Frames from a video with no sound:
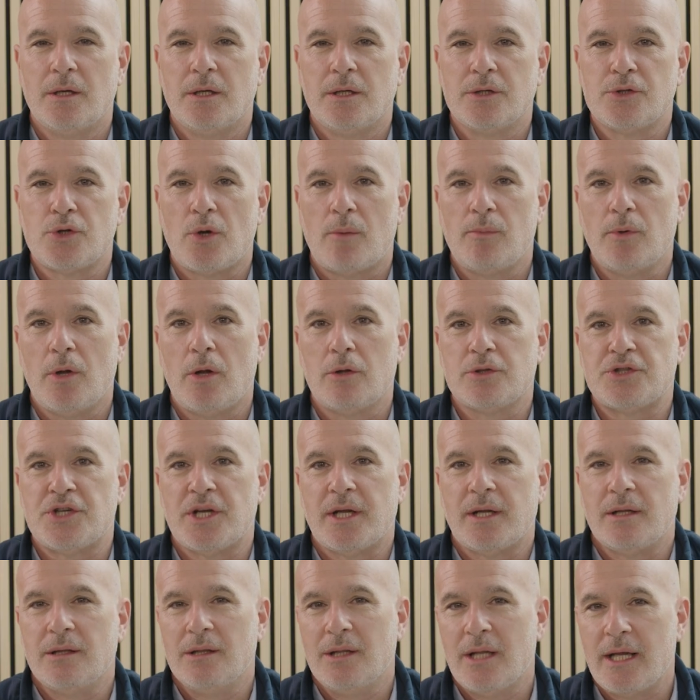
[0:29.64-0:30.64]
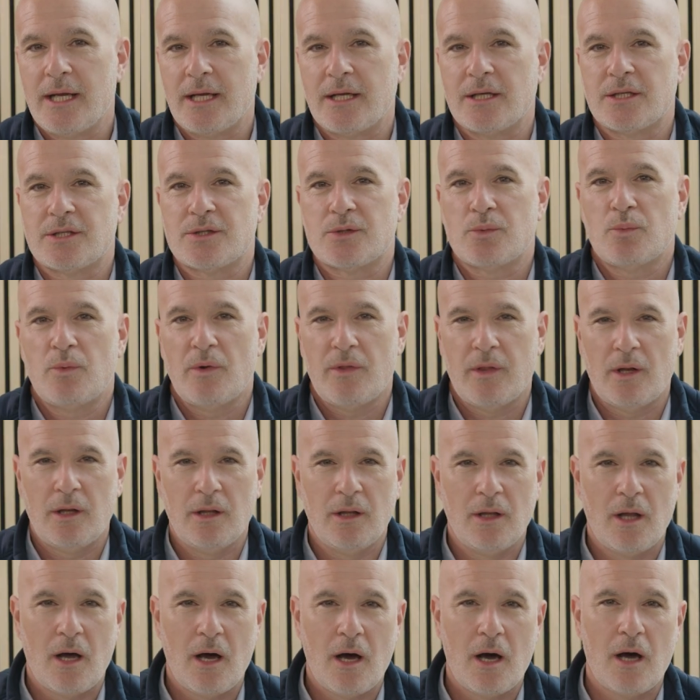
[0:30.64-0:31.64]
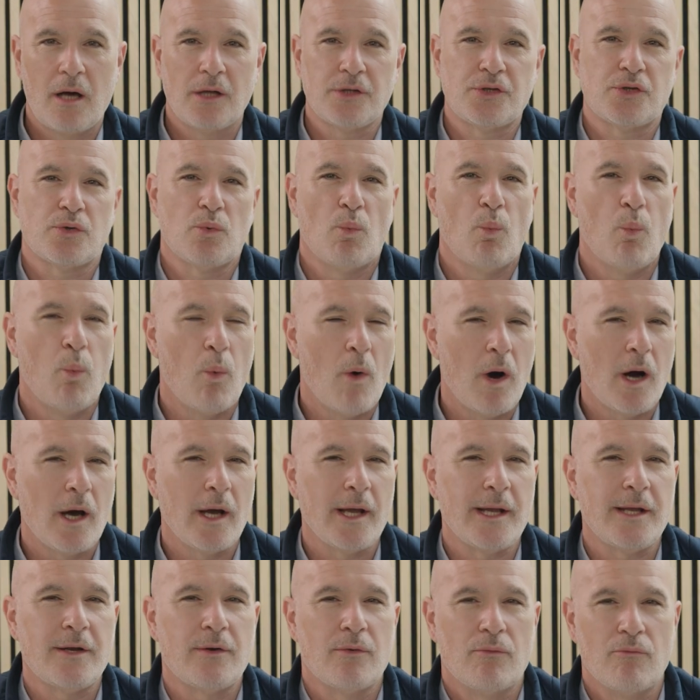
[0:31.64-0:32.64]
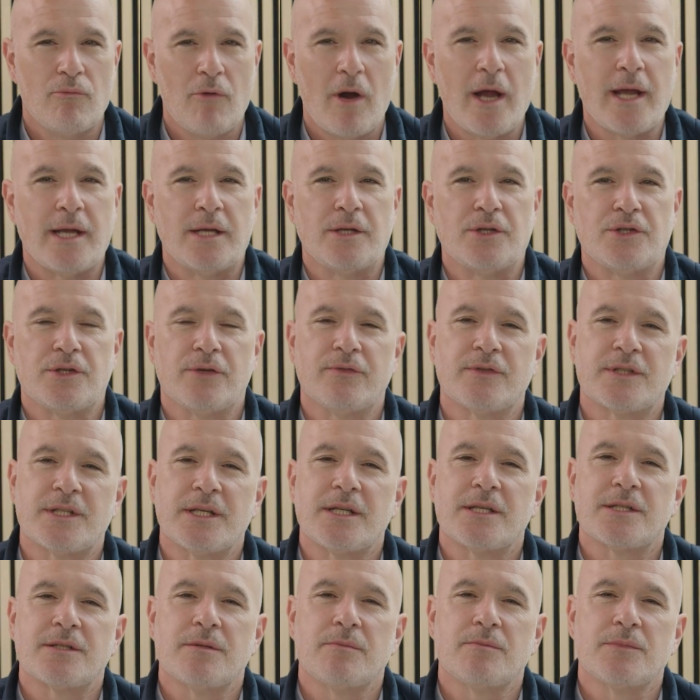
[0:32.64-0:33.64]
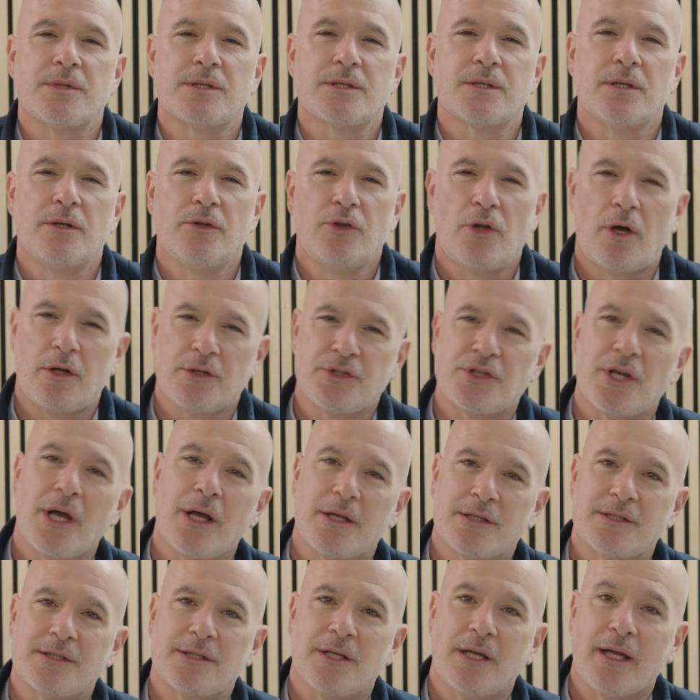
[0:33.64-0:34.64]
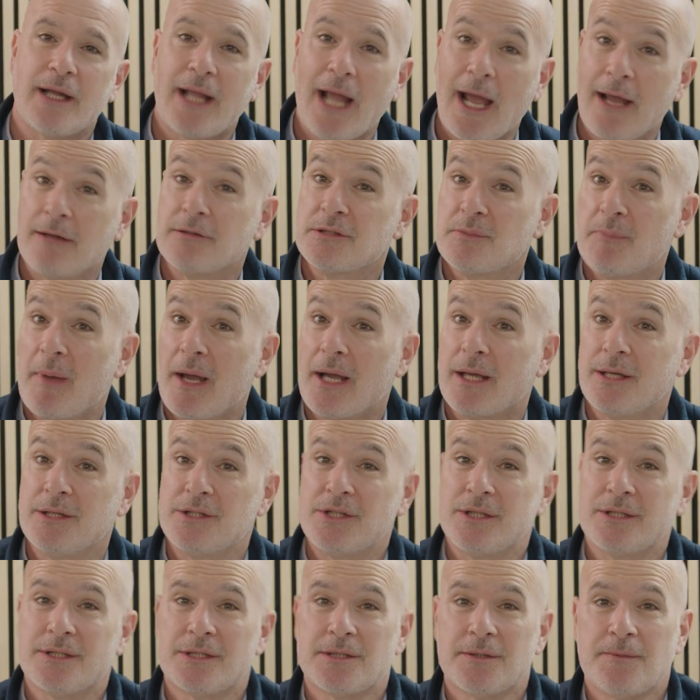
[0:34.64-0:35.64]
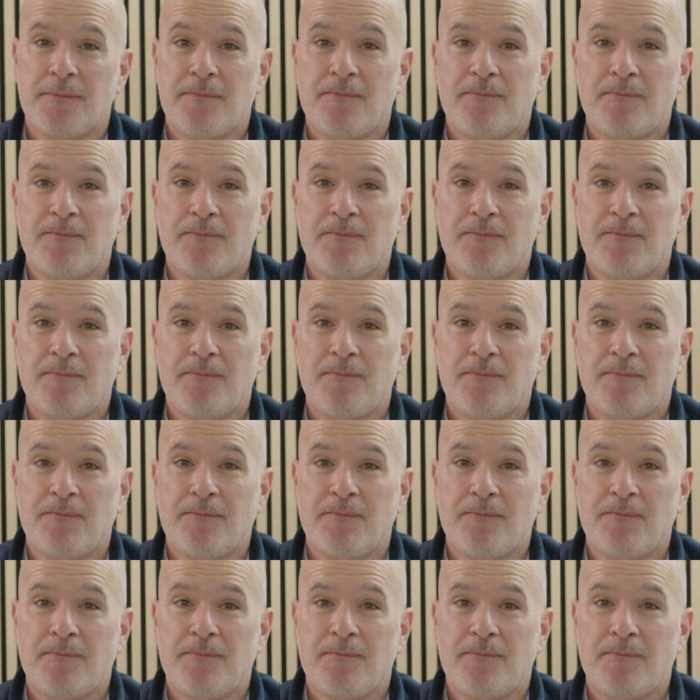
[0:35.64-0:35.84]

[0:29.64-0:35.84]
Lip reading: Joblogic links with a large, wide range of systems, not just accounts packages.